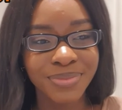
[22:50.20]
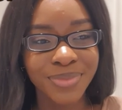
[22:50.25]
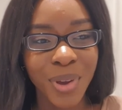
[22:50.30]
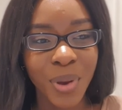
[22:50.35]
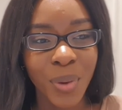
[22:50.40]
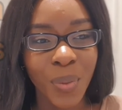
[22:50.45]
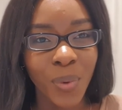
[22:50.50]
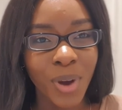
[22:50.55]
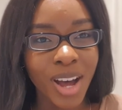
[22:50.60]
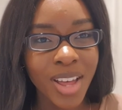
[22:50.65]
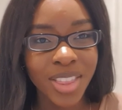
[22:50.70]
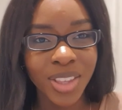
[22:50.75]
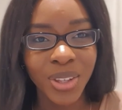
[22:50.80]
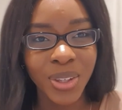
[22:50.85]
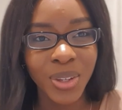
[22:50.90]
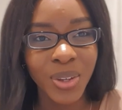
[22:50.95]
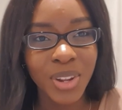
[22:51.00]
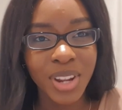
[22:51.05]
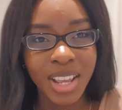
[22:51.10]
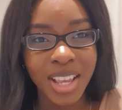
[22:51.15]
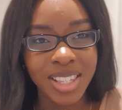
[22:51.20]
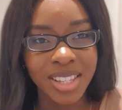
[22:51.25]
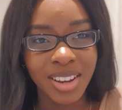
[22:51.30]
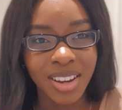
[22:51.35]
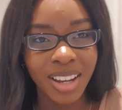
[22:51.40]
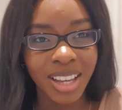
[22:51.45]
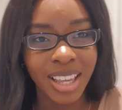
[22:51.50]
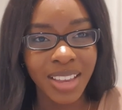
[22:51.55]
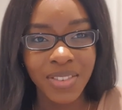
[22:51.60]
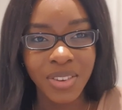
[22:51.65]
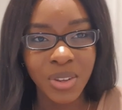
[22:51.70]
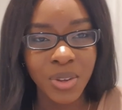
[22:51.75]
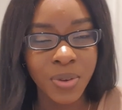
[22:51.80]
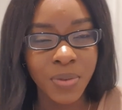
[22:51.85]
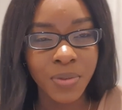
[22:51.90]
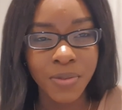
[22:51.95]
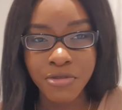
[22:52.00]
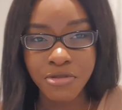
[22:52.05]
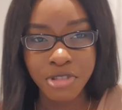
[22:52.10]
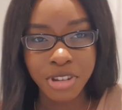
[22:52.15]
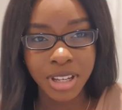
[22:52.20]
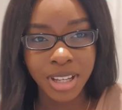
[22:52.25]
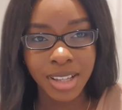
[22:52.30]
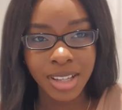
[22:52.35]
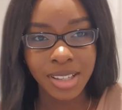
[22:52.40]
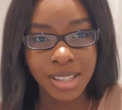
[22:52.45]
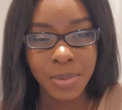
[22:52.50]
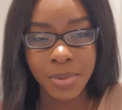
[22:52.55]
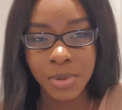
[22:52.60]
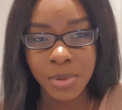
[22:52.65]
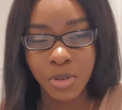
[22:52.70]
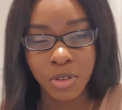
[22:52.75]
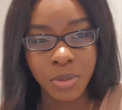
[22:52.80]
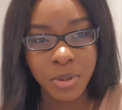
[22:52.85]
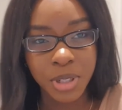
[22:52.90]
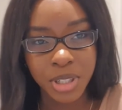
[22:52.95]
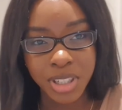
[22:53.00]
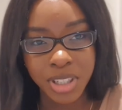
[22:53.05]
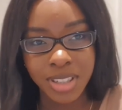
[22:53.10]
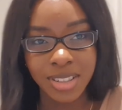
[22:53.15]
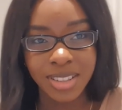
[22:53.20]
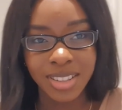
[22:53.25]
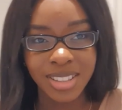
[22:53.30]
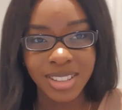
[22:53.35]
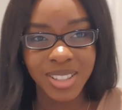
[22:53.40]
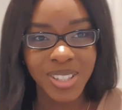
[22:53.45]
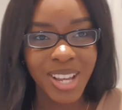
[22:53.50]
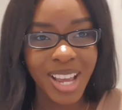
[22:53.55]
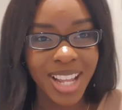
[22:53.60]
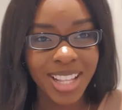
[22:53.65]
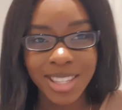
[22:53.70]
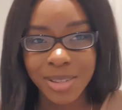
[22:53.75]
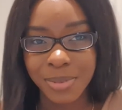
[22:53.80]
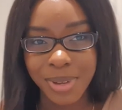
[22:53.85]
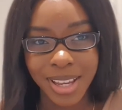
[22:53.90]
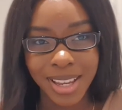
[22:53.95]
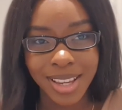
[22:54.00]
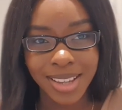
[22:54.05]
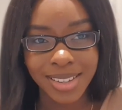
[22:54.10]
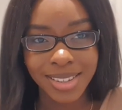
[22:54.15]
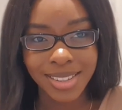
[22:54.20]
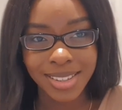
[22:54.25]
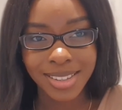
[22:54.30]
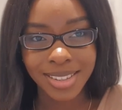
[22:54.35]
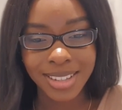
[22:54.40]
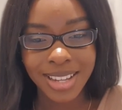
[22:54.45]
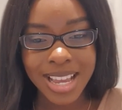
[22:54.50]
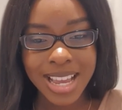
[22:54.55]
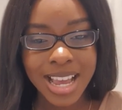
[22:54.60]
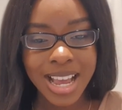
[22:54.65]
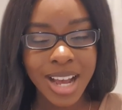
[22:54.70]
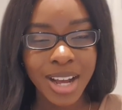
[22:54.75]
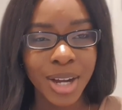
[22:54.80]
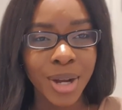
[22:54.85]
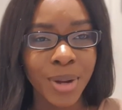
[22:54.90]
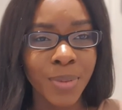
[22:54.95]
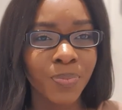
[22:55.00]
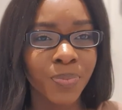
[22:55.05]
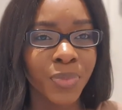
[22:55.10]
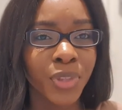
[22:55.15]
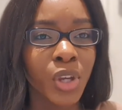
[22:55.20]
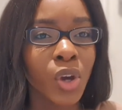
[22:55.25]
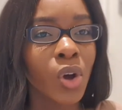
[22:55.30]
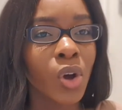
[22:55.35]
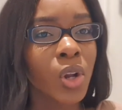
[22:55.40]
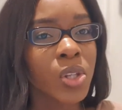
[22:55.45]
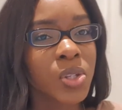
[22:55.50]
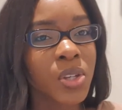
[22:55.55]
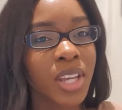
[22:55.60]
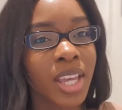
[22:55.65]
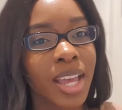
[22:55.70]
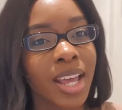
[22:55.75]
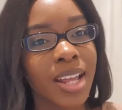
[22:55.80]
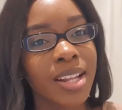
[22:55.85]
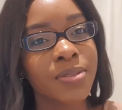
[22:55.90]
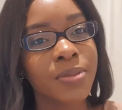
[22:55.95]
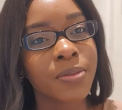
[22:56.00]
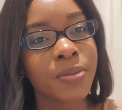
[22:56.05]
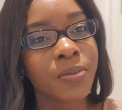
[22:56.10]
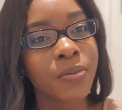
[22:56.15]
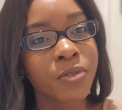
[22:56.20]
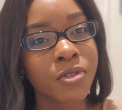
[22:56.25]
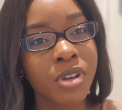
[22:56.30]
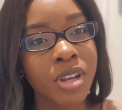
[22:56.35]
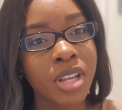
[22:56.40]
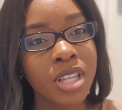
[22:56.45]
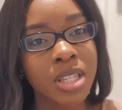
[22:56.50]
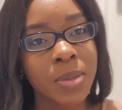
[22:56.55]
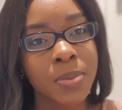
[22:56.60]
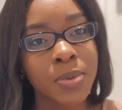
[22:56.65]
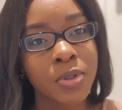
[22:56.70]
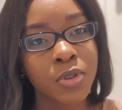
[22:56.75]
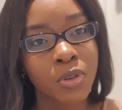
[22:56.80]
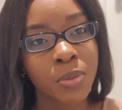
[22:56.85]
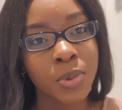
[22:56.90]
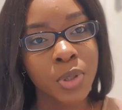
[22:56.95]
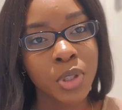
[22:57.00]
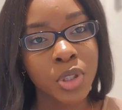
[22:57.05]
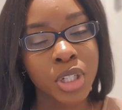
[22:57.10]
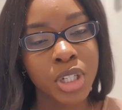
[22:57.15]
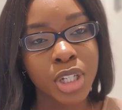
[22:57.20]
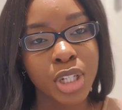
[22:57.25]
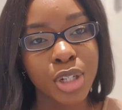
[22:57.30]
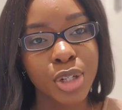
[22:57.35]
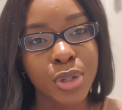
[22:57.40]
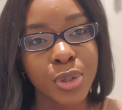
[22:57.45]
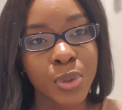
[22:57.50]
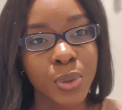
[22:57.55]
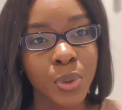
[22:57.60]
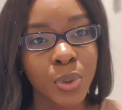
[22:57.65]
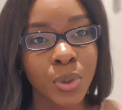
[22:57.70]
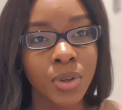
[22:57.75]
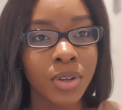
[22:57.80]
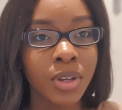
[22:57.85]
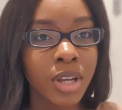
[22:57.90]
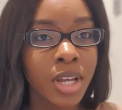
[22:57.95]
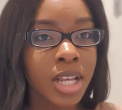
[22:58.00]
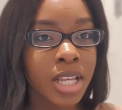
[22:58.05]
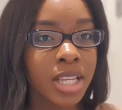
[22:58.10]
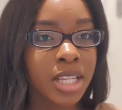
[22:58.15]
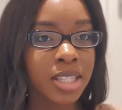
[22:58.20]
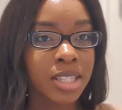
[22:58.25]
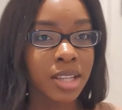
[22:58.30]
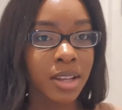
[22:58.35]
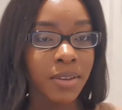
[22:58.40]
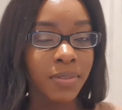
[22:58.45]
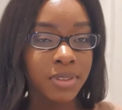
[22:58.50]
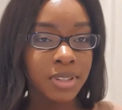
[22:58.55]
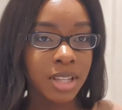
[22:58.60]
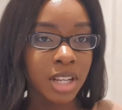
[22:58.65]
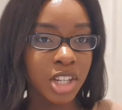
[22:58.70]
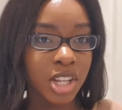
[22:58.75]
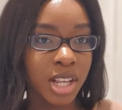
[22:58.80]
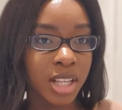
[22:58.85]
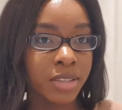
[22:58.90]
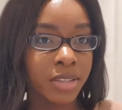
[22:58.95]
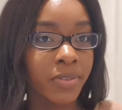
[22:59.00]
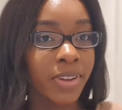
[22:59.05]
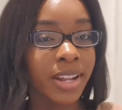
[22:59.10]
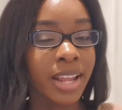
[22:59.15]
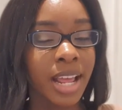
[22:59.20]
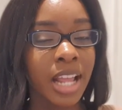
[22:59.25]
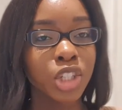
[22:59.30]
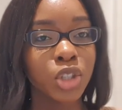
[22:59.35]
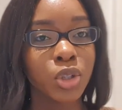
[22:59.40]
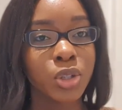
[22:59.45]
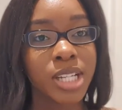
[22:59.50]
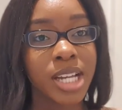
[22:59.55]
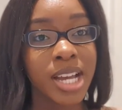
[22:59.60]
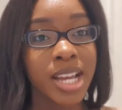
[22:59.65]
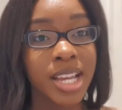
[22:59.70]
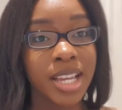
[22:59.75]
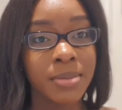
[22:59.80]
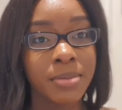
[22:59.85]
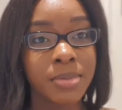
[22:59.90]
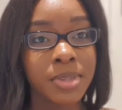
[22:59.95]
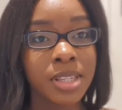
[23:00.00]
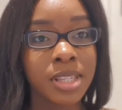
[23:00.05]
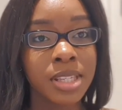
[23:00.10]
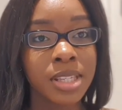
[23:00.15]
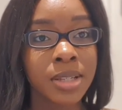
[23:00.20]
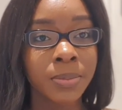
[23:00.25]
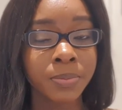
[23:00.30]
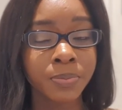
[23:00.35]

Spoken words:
what other unis are giving you free subscription to Headspace? You also get free subscription to stuff such as Financial Times,